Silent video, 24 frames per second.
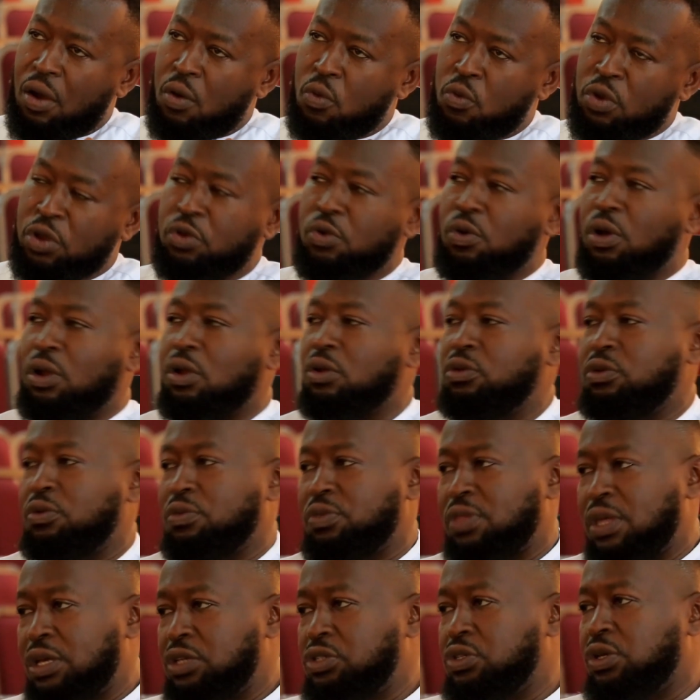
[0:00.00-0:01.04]
we do a lot of
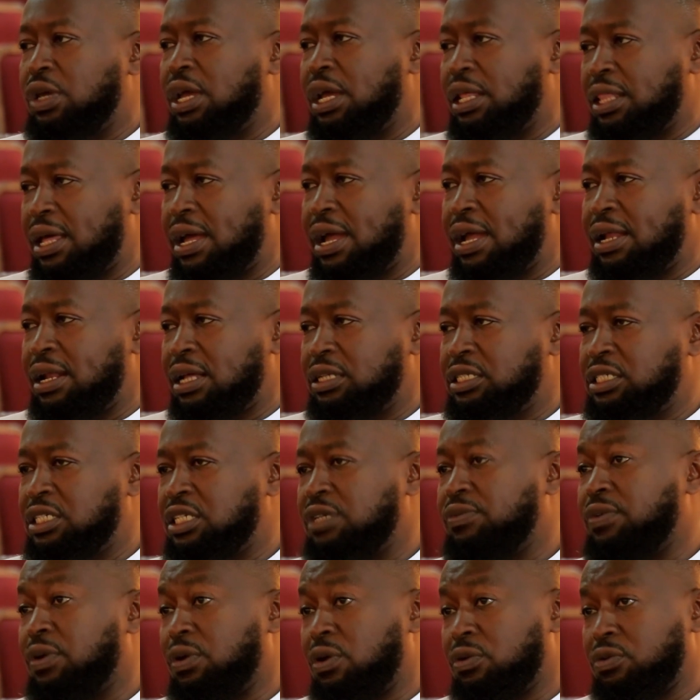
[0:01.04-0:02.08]
things together and
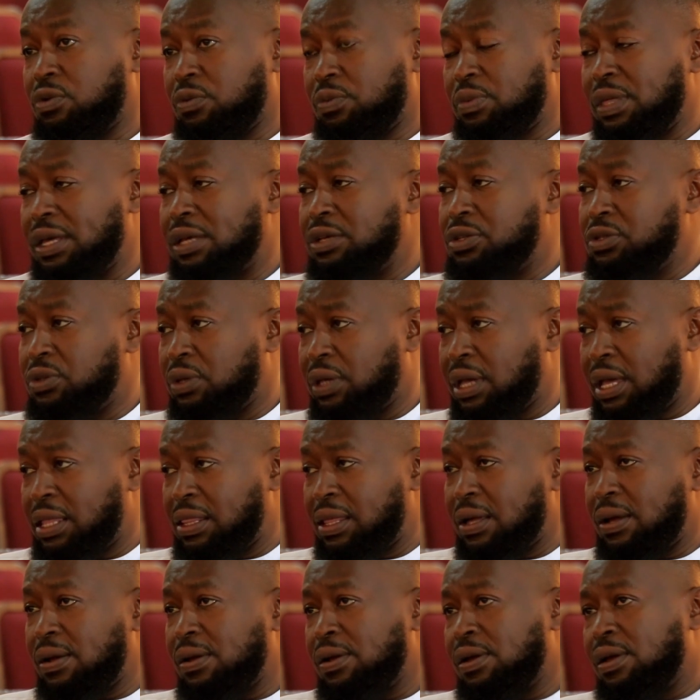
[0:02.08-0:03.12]
achieve a lot of things
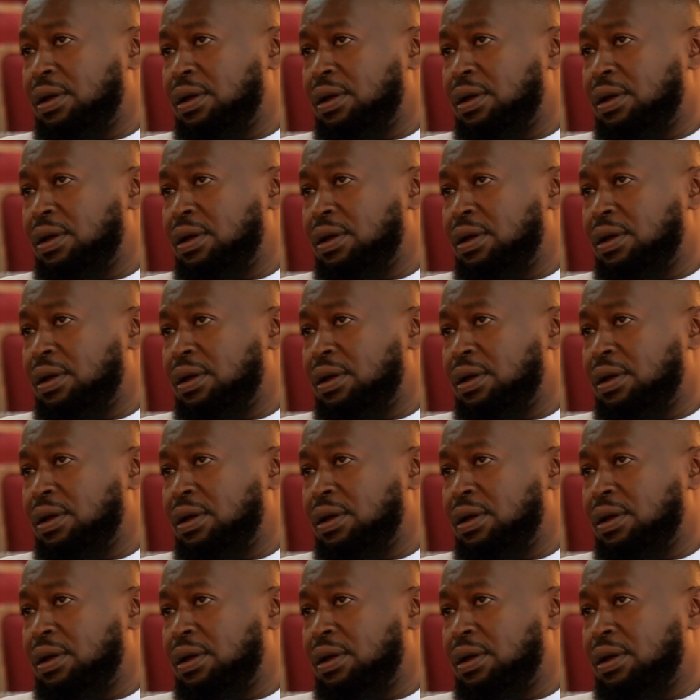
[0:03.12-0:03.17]
together.